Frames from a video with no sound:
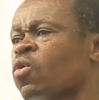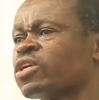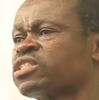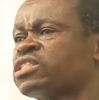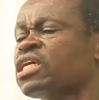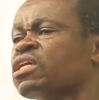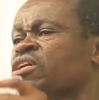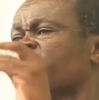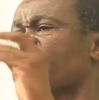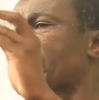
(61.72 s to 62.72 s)
was
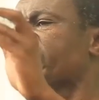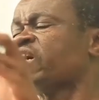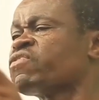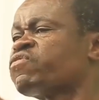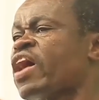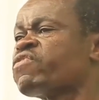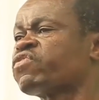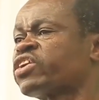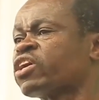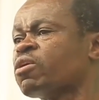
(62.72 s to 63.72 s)
still running
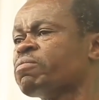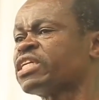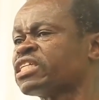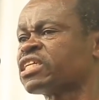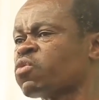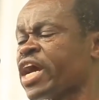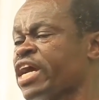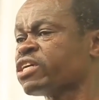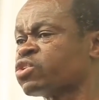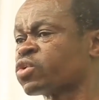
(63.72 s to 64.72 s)
5 kilometers
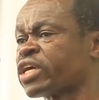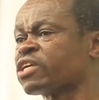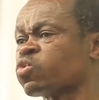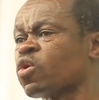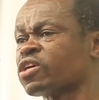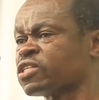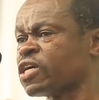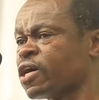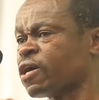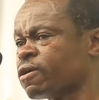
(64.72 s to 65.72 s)
away to get
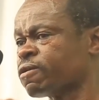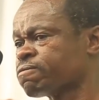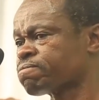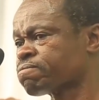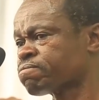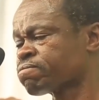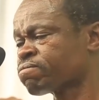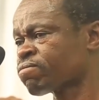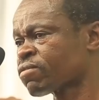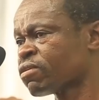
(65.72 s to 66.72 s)
water.
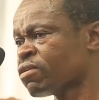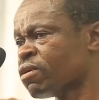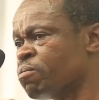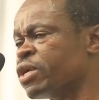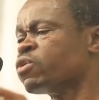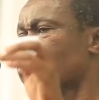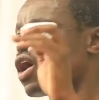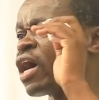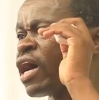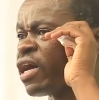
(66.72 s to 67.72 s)

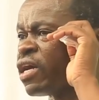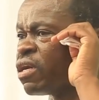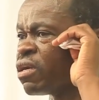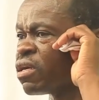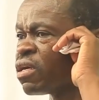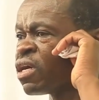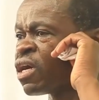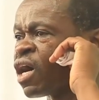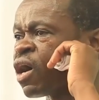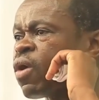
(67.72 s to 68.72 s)
Meanwhile,
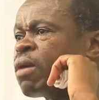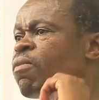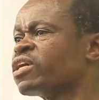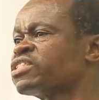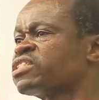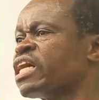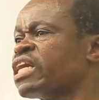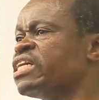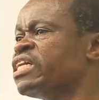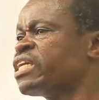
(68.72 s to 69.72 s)
our monster
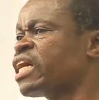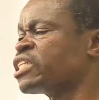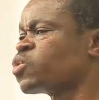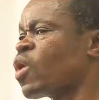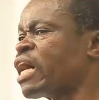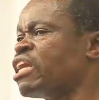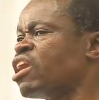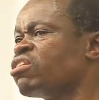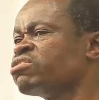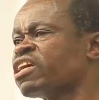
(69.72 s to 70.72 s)
leaders were
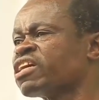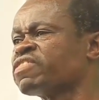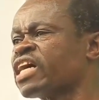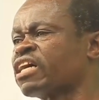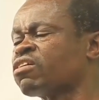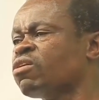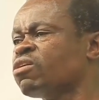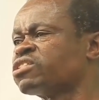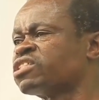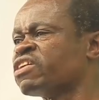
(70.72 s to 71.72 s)
laundering their
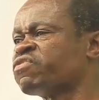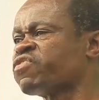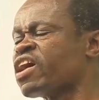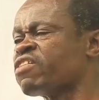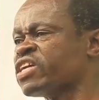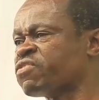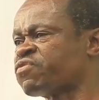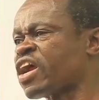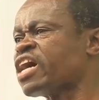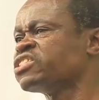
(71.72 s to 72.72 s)
clothes in
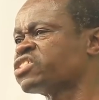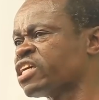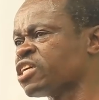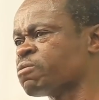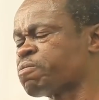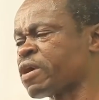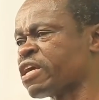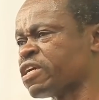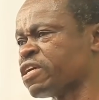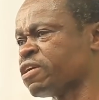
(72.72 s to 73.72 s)
France and in
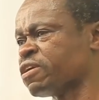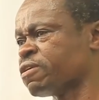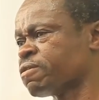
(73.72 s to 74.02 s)
Paris.